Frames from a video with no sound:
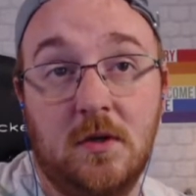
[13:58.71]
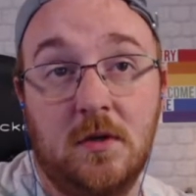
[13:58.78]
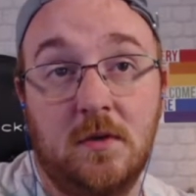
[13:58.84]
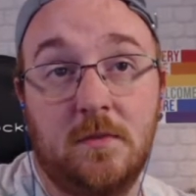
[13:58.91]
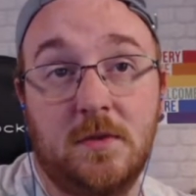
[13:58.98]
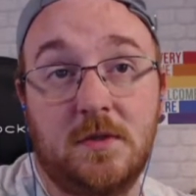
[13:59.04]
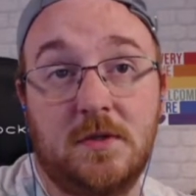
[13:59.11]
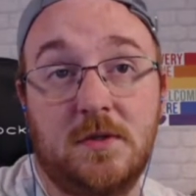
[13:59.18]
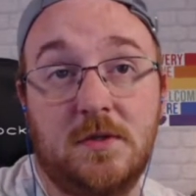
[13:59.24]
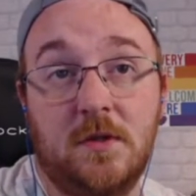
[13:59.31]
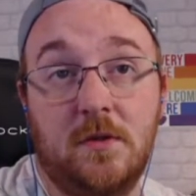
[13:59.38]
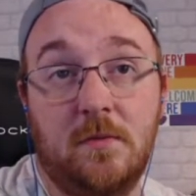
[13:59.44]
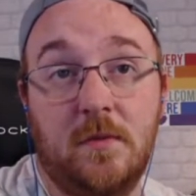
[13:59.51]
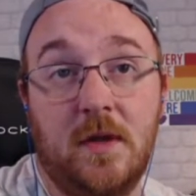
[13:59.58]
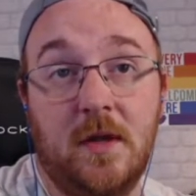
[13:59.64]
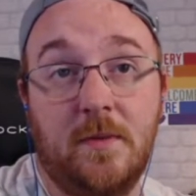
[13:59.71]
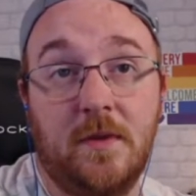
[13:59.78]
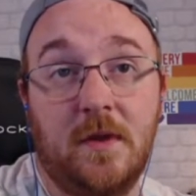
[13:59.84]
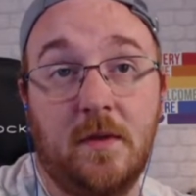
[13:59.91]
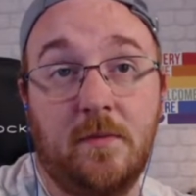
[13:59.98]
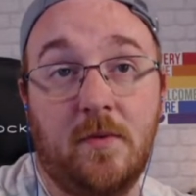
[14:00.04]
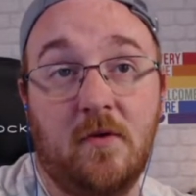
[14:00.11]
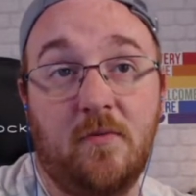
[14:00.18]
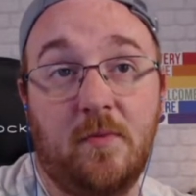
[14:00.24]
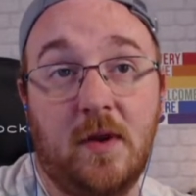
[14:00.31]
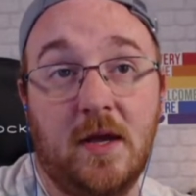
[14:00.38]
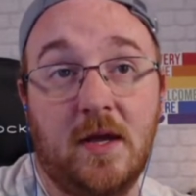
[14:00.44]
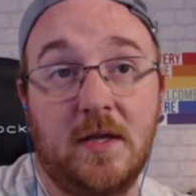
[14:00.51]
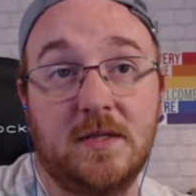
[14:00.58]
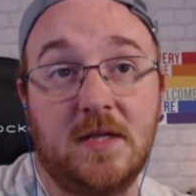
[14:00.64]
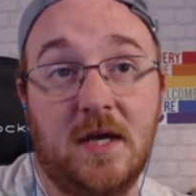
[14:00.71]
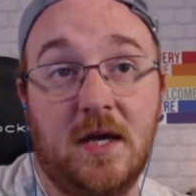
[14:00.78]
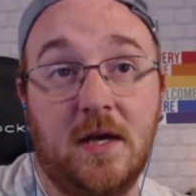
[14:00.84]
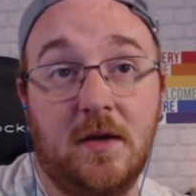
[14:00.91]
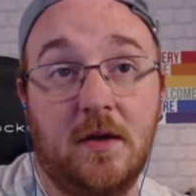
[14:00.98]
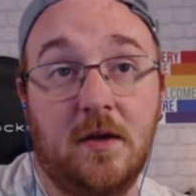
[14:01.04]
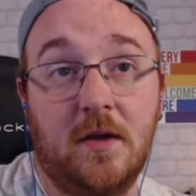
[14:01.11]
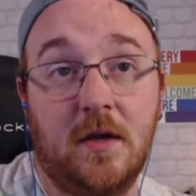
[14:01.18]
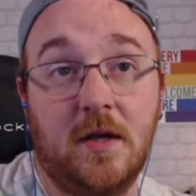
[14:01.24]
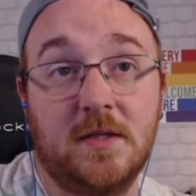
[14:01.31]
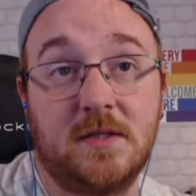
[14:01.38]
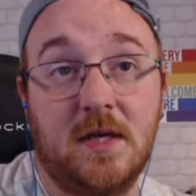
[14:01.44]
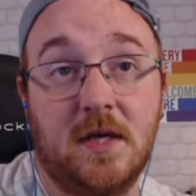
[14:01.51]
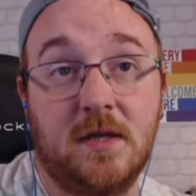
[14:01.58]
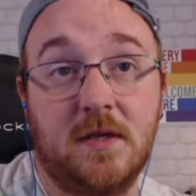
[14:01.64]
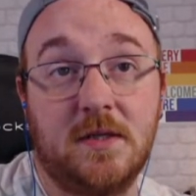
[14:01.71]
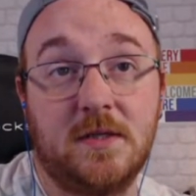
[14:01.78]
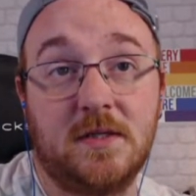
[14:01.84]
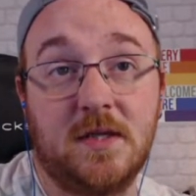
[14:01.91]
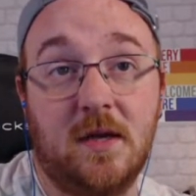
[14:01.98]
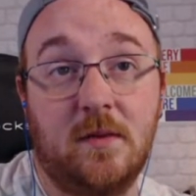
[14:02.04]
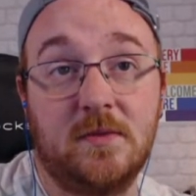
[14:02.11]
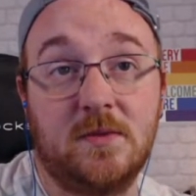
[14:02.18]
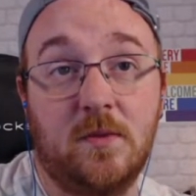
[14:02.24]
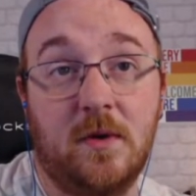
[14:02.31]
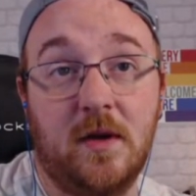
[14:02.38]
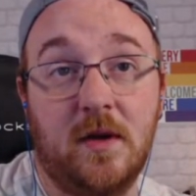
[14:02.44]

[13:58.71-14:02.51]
but so maybe they're both playing as Hannah is Simon's wife,